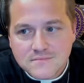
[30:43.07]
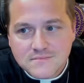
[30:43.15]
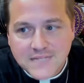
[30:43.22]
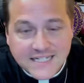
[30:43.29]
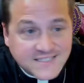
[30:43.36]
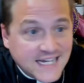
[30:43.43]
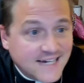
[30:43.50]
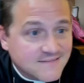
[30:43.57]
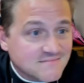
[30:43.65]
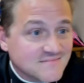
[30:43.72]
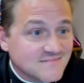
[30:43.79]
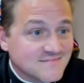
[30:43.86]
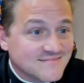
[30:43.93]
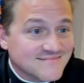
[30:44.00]
That's it.
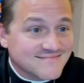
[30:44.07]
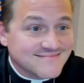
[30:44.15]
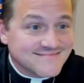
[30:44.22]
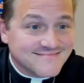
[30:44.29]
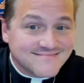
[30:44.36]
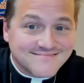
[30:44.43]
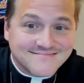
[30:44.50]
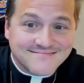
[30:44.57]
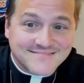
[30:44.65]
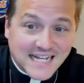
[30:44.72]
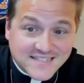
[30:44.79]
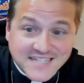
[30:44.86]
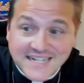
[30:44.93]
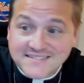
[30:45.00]

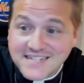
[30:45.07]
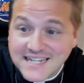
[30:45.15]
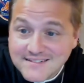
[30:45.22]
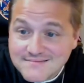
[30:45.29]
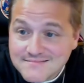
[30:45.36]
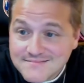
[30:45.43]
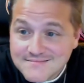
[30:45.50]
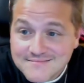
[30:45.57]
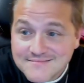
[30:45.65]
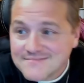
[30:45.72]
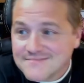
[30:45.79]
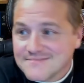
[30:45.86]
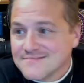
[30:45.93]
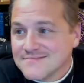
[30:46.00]
That's 18.
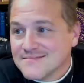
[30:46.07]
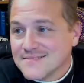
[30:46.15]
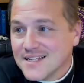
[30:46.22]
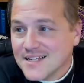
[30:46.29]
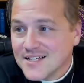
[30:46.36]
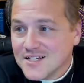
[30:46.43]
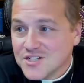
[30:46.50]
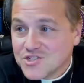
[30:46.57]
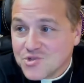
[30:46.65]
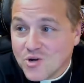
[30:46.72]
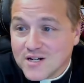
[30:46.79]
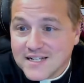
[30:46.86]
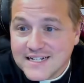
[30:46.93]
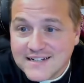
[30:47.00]

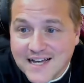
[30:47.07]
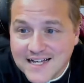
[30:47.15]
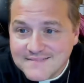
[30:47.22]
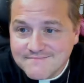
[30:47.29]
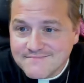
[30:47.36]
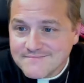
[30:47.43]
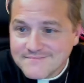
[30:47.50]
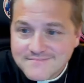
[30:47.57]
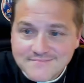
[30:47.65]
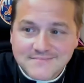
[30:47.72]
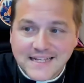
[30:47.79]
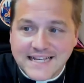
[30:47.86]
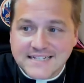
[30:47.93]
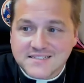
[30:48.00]
Shortly done.
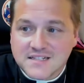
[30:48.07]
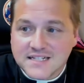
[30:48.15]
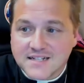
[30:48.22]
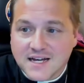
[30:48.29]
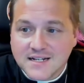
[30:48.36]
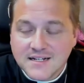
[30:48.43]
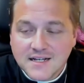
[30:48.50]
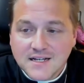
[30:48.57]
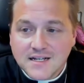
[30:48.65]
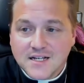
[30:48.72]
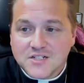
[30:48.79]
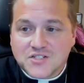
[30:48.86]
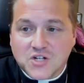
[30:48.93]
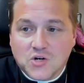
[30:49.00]
Easily done.
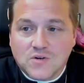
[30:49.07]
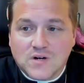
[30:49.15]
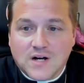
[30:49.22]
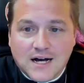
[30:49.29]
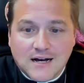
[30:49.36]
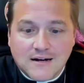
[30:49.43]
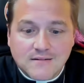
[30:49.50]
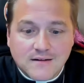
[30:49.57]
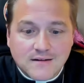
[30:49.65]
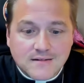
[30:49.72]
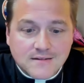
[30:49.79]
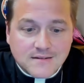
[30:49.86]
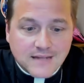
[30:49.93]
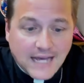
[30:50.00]
So
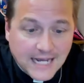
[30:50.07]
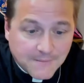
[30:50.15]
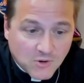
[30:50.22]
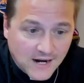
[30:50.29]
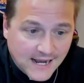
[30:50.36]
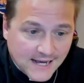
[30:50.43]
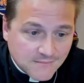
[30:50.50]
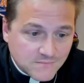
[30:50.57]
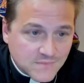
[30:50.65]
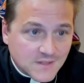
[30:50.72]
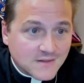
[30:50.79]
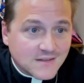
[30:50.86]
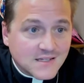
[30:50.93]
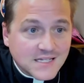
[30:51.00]
Abraham
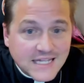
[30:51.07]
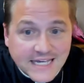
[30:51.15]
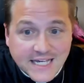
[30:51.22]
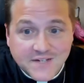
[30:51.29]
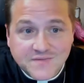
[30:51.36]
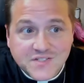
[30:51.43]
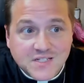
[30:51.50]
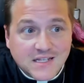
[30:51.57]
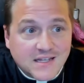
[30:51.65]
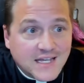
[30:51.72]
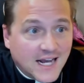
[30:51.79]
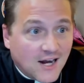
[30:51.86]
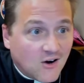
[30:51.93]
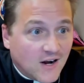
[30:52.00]
leaves
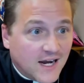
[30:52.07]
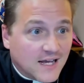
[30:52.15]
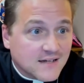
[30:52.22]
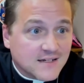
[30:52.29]
the area.